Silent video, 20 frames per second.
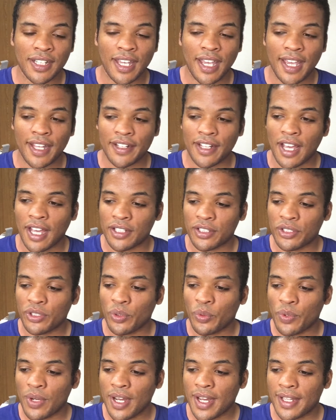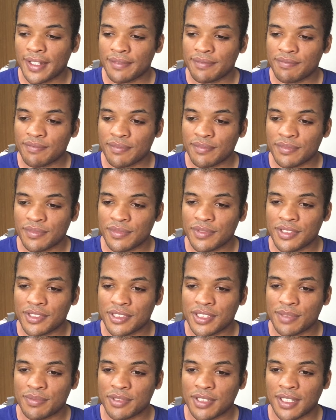And I don't know why. It
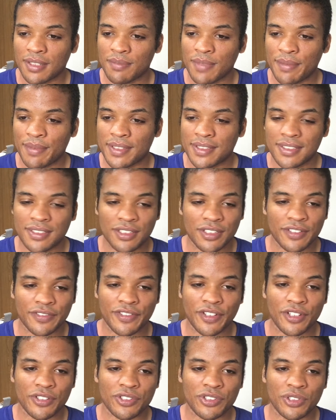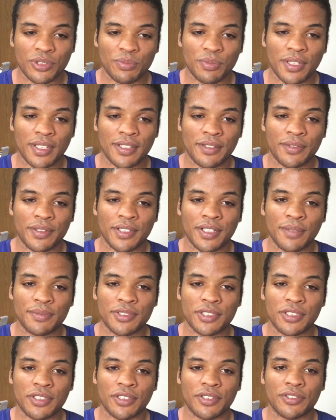seems like maybe it's universal, but when it comes
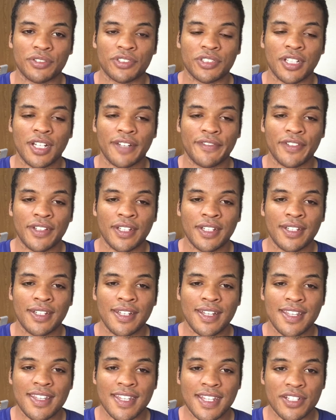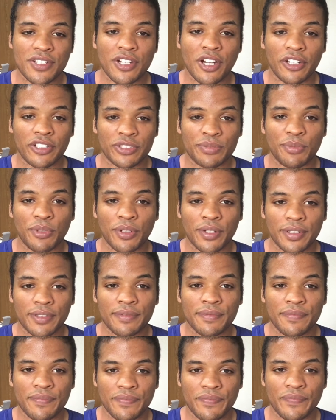to girl stuff, they charge more.
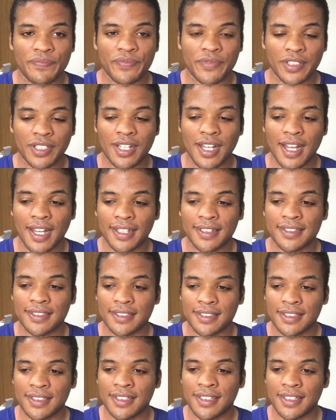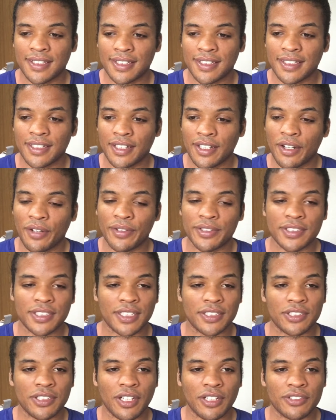Guys always
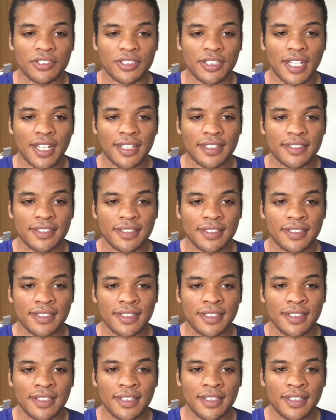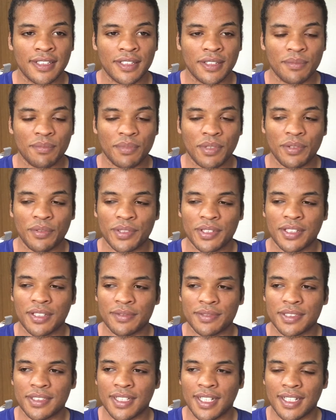get charged less. But when it
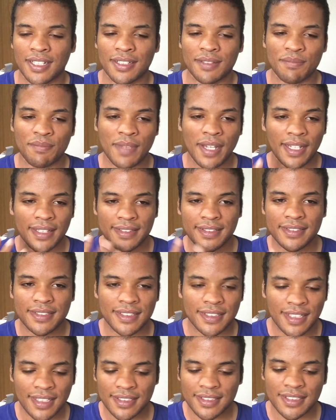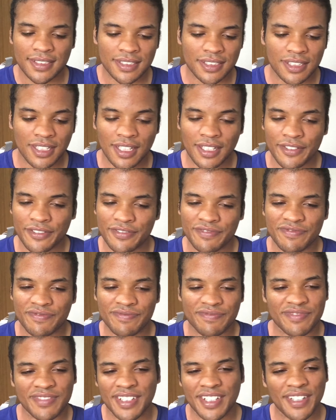comes to like maintenance and stuff,
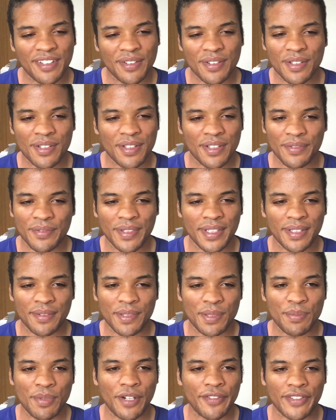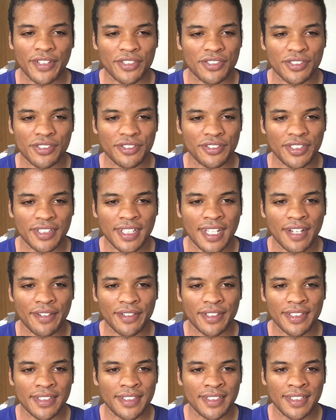we both get screwed on that
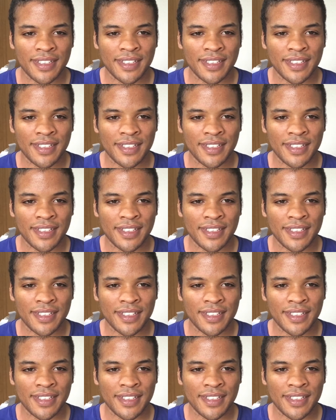one.